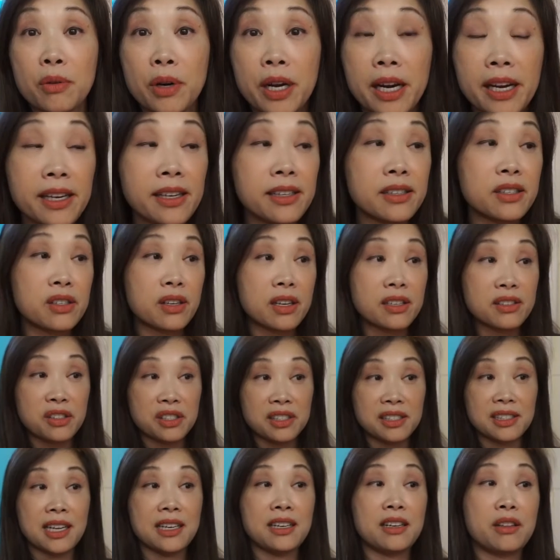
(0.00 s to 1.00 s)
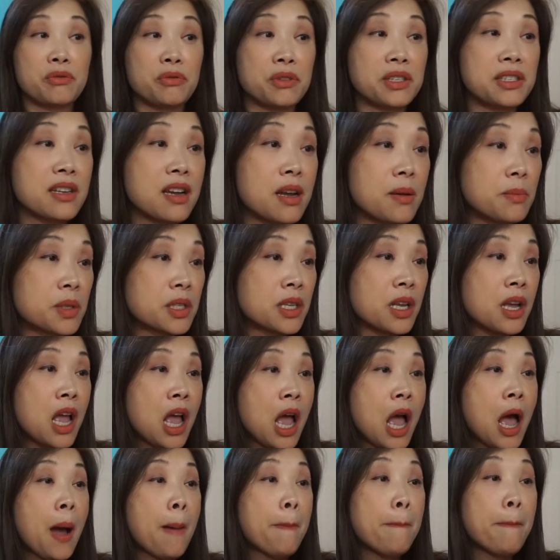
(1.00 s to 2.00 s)
right? It's because she's done it three times.
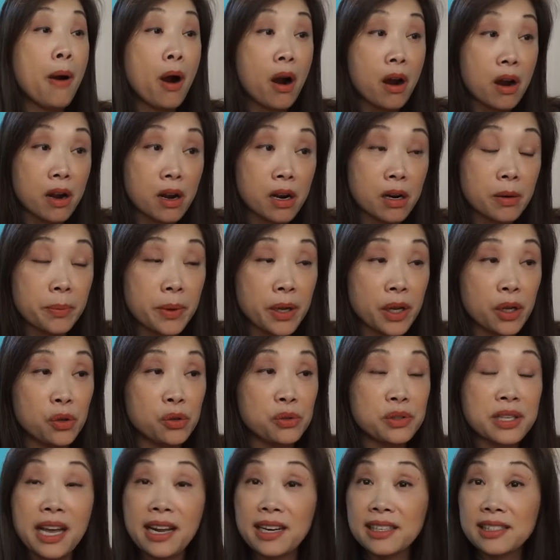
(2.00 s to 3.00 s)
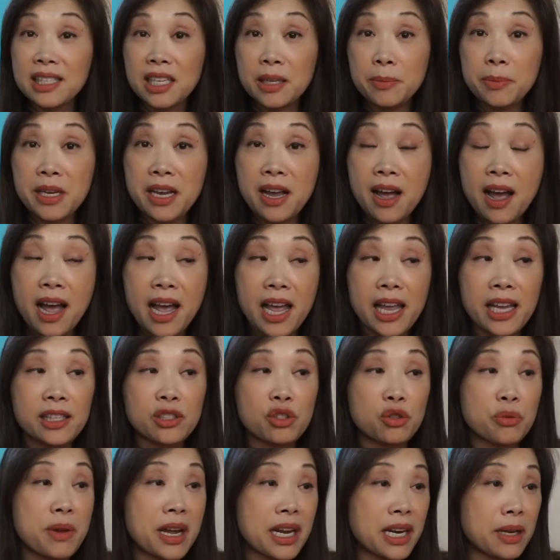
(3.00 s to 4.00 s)
Barb, who's had a T B I,
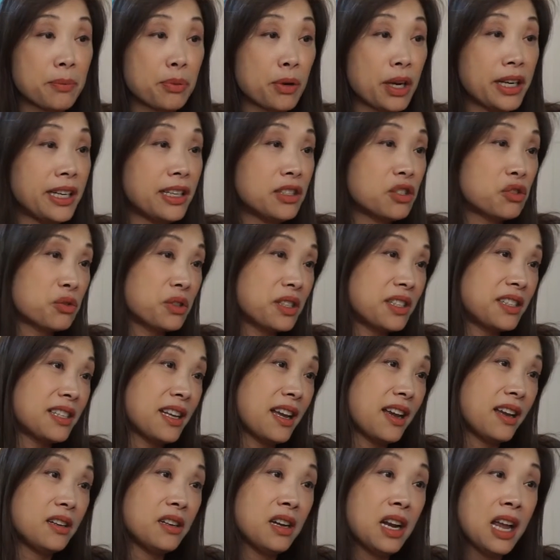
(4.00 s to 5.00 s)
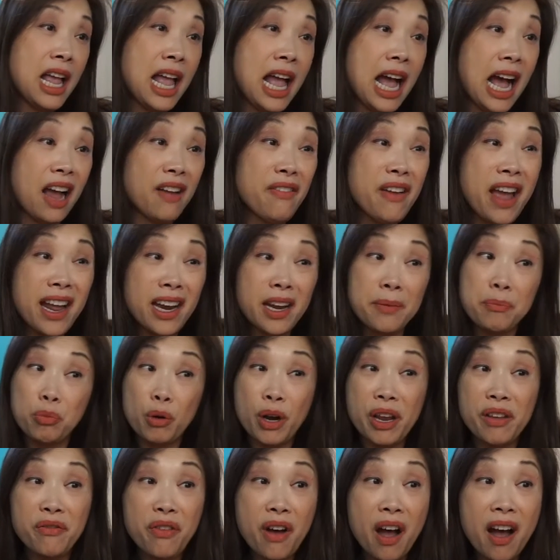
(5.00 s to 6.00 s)
traumatic brain injury, said, I've had
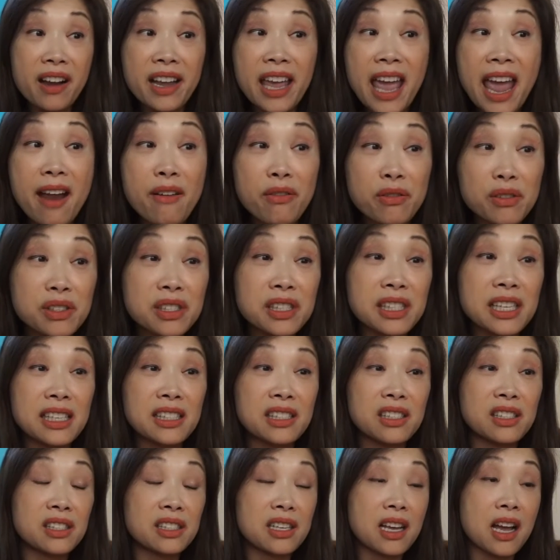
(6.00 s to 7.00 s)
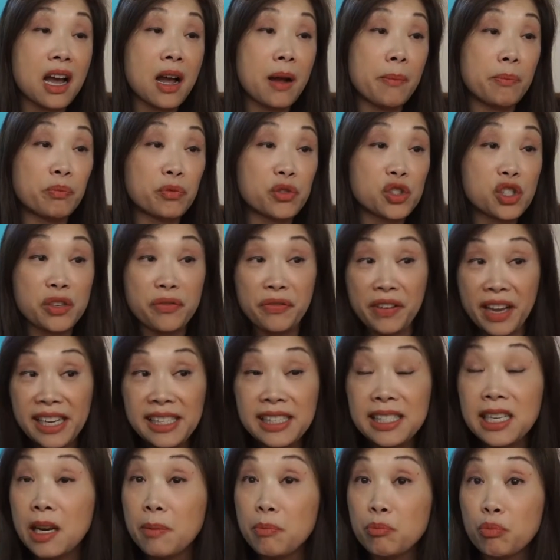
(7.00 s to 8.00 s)
brain fog ever since um, she
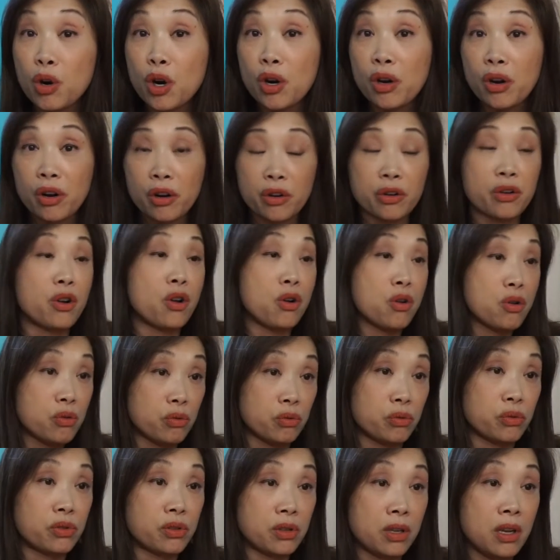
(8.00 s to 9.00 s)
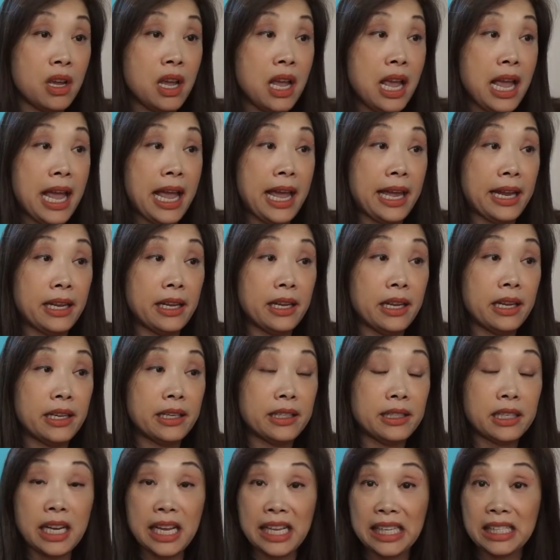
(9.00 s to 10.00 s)
fainted and broke her nose.
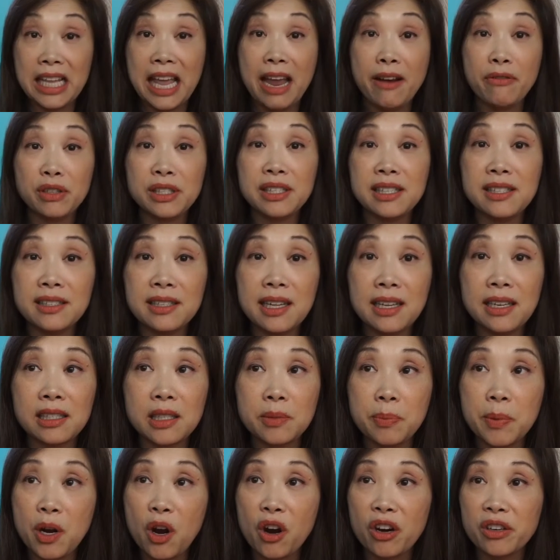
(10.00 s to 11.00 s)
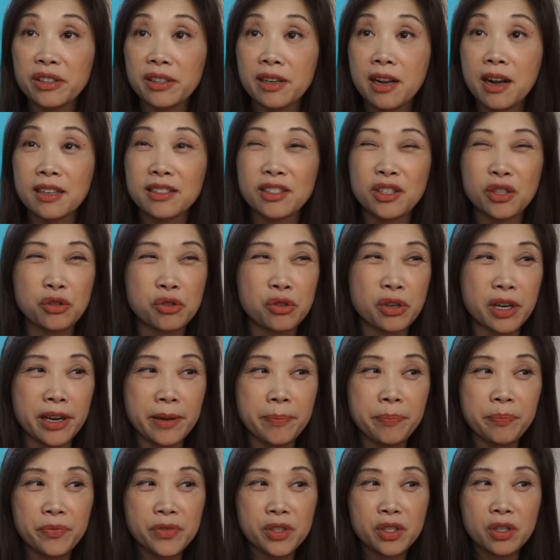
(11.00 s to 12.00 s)
And it, ever since then, it's been hard to
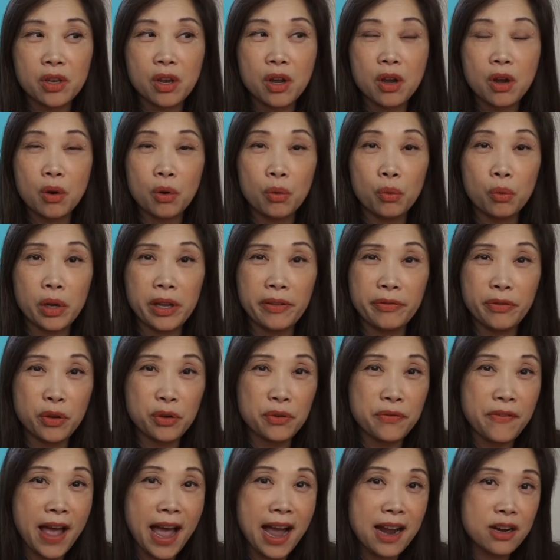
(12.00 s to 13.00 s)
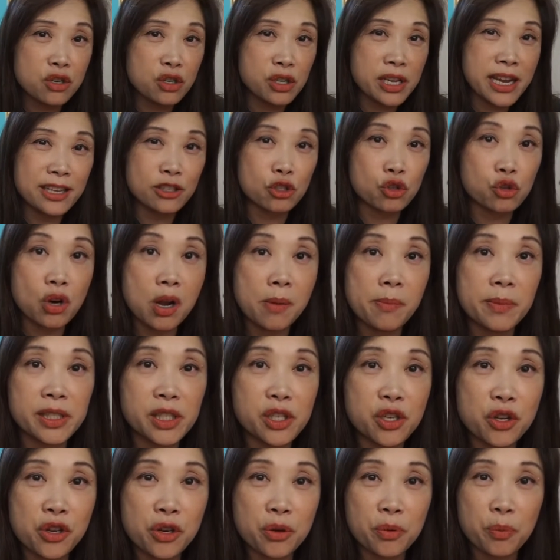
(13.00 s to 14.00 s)
concentrate. So if you actually had trauma
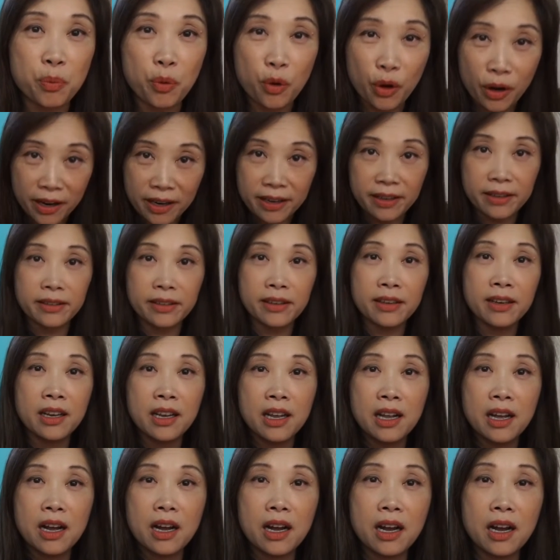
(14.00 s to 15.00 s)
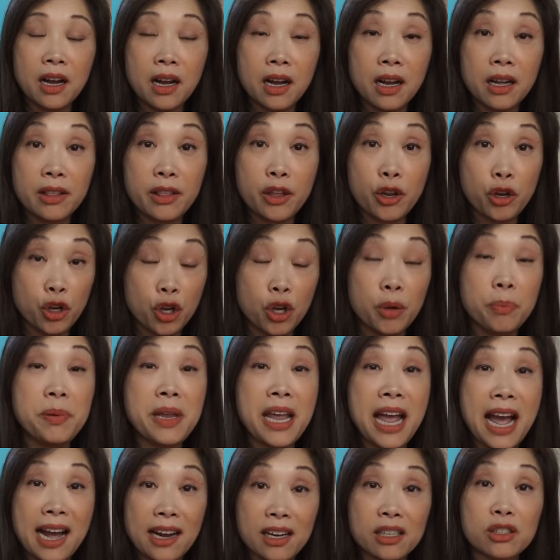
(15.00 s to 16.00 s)
to your brain, uh, there could
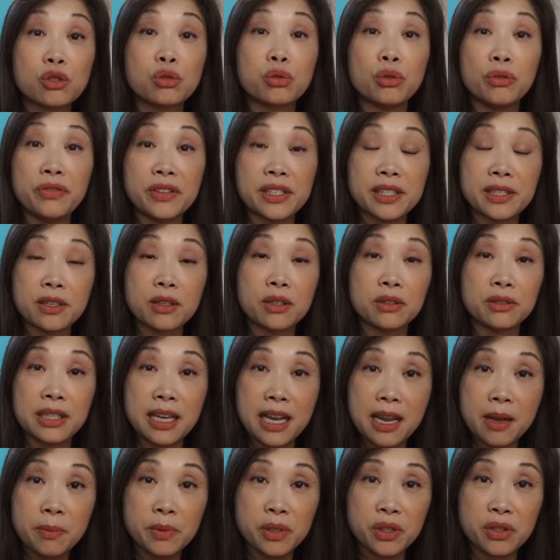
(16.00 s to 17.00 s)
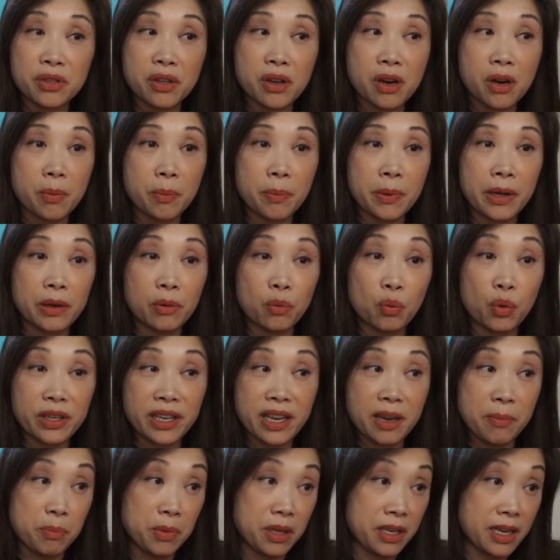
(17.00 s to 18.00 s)
be actual physical damage there, but what
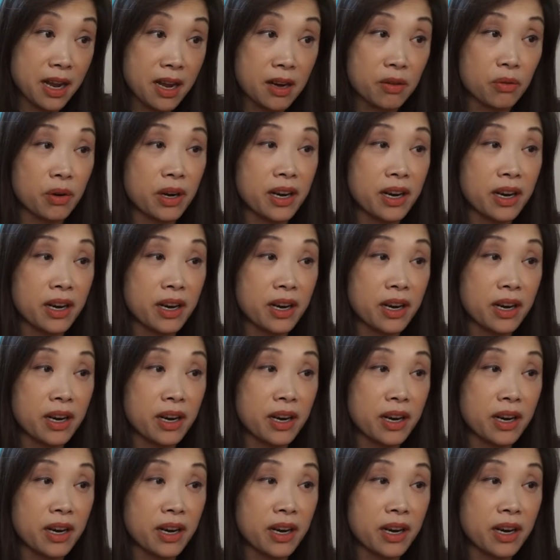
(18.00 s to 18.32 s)
can be done,